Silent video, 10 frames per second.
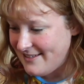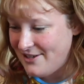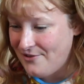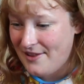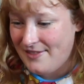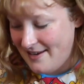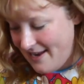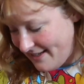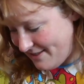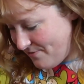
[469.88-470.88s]
So the
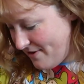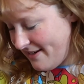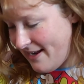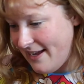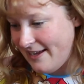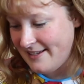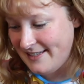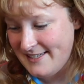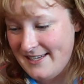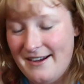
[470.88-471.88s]
next one
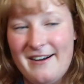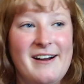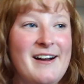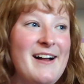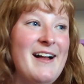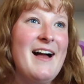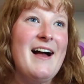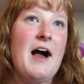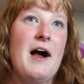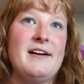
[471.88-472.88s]
is,
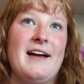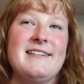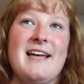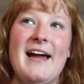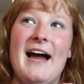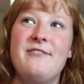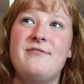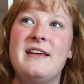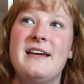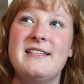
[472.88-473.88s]
ah, guys, I have
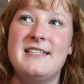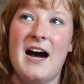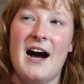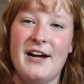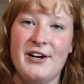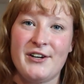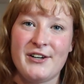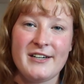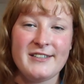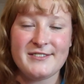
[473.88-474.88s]
the
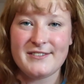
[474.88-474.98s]
entire,